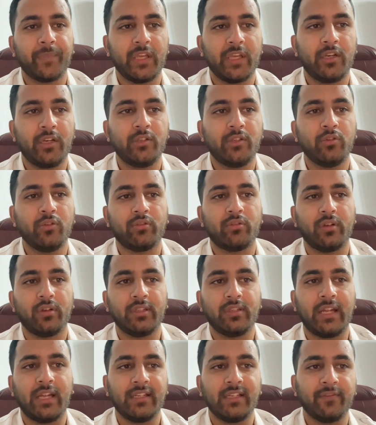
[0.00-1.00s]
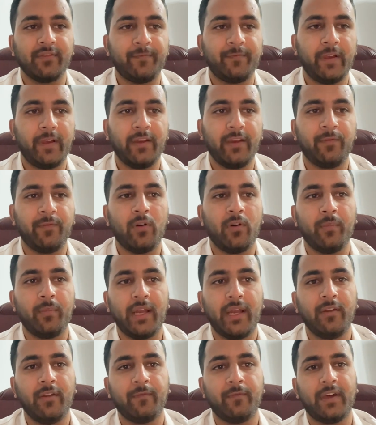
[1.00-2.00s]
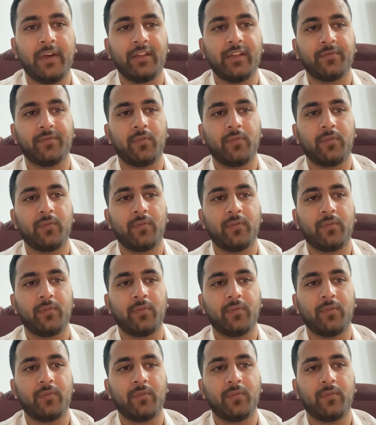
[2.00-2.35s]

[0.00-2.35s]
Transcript: reduced, that is ferriform and ferrous